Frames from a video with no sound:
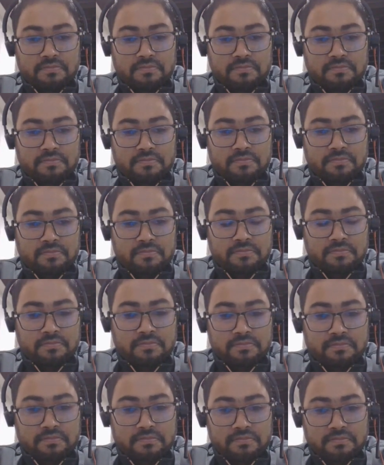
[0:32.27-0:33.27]

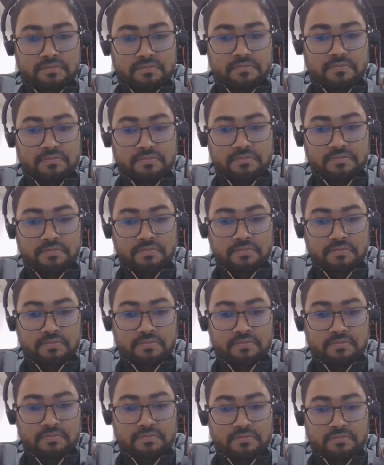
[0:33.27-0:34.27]

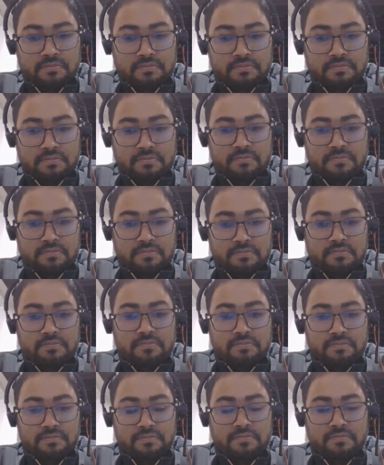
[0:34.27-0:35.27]

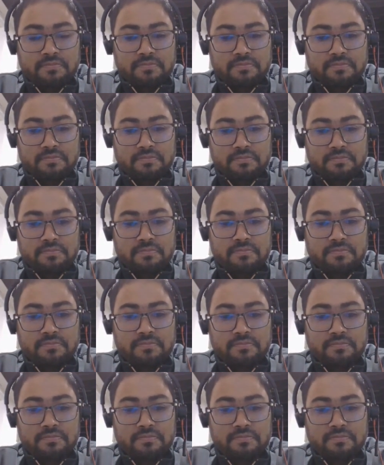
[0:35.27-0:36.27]

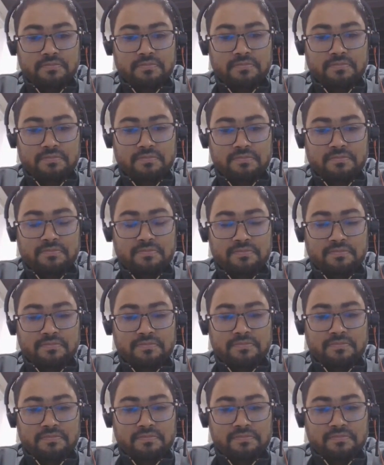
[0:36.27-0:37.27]

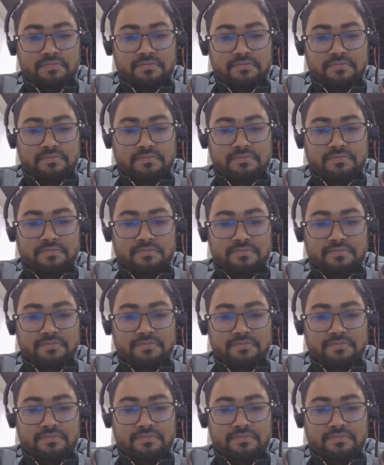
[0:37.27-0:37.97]
The person shown says nothing.